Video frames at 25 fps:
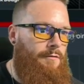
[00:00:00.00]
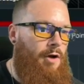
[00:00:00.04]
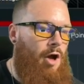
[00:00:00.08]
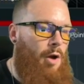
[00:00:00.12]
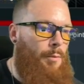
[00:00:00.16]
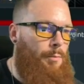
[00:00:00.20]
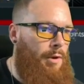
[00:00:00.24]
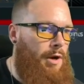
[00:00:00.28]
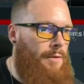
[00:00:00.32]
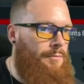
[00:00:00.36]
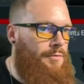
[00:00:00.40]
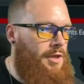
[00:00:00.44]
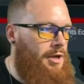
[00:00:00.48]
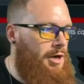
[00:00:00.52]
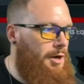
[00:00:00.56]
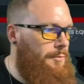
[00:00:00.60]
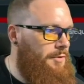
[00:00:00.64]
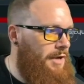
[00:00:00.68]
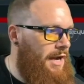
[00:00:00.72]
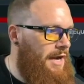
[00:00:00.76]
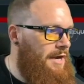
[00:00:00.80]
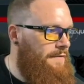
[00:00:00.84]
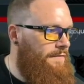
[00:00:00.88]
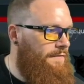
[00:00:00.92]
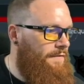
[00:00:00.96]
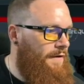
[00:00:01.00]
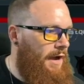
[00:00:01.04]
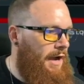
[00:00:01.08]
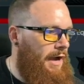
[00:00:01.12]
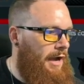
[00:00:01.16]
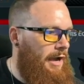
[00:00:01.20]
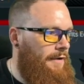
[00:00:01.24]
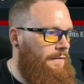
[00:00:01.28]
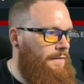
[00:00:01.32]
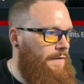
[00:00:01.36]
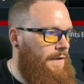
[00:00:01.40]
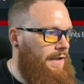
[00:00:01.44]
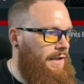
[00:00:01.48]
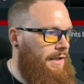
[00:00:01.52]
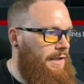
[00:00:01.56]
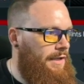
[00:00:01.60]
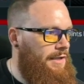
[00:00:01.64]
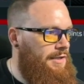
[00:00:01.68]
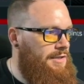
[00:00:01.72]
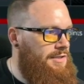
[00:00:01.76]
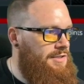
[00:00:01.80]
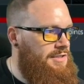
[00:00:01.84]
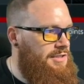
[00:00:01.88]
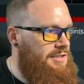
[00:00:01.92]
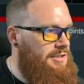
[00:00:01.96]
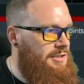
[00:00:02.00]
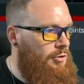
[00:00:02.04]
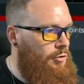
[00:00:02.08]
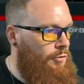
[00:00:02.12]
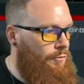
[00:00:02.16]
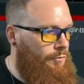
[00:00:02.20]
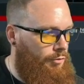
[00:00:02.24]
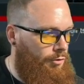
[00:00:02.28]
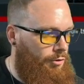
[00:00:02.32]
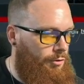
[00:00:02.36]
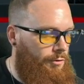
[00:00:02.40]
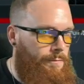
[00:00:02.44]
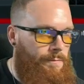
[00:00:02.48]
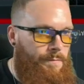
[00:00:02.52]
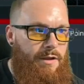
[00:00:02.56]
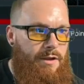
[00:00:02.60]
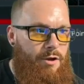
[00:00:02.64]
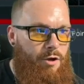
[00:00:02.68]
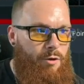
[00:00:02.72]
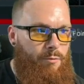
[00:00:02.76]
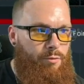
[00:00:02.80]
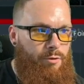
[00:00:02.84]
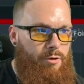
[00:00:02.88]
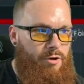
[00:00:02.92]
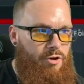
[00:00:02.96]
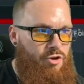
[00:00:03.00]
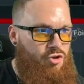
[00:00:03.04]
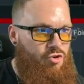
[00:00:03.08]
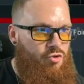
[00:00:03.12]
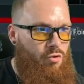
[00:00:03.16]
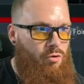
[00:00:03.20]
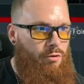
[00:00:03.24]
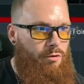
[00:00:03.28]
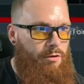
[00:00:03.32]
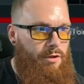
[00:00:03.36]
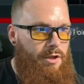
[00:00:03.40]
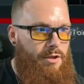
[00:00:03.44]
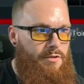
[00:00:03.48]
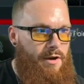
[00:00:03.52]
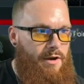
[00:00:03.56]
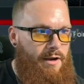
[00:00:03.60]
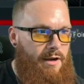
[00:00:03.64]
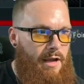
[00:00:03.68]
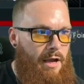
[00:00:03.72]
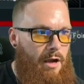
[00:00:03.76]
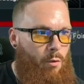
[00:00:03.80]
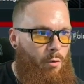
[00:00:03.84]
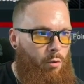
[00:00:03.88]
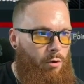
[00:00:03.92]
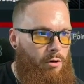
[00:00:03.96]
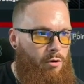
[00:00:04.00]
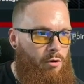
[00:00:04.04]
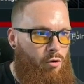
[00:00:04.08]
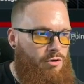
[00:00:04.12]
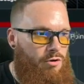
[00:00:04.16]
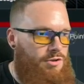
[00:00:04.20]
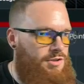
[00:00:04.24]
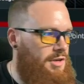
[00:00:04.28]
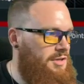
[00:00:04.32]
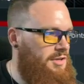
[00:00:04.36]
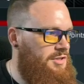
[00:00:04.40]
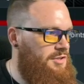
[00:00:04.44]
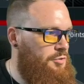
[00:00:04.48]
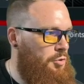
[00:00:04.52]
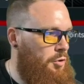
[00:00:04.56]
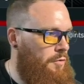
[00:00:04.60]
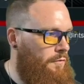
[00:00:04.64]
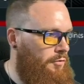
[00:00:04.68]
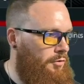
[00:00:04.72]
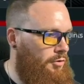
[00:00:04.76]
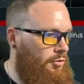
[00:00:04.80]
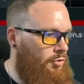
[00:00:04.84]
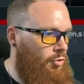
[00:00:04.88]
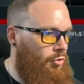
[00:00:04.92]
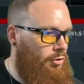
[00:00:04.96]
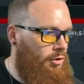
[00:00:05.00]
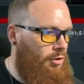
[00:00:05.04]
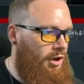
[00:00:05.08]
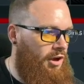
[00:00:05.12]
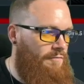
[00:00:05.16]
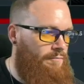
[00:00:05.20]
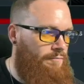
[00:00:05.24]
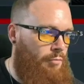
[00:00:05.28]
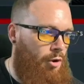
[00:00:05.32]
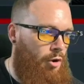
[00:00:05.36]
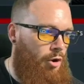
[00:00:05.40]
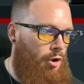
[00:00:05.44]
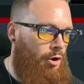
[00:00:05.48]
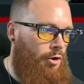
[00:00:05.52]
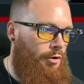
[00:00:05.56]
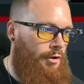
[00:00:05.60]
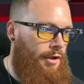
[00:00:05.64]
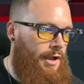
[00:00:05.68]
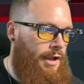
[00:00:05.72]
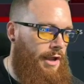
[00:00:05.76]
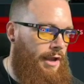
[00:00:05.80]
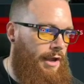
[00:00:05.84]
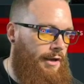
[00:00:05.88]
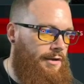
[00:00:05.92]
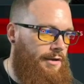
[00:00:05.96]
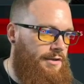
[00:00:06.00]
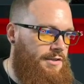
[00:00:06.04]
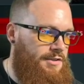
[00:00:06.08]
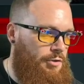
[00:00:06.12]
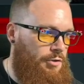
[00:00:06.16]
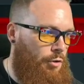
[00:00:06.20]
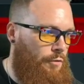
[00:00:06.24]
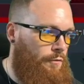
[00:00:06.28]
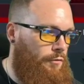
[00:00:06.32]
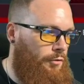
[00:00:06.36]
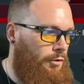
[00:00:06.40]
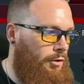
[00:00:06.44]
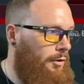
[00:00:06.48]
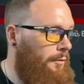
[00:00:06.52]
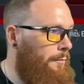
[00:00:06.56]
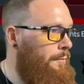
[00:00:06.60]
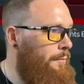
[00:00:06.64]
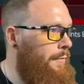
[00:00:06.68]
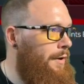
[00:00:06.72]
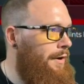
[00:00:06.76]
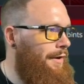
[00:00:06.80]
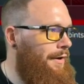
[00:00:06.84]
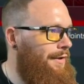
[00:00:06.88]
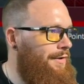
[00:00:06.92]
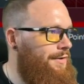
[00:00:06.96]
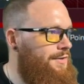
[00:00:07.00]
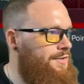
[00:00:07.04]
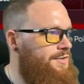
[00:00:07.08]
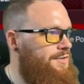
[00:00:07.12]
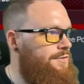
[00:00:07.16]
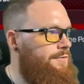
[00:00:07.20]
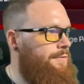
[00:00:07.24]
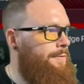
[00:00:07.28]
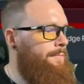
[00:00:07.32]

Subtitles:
I'll bump that up to 85 and get silver here pretty shortly. Then I got Workhorse on silver, Gold Off Ball, and Silver Menace.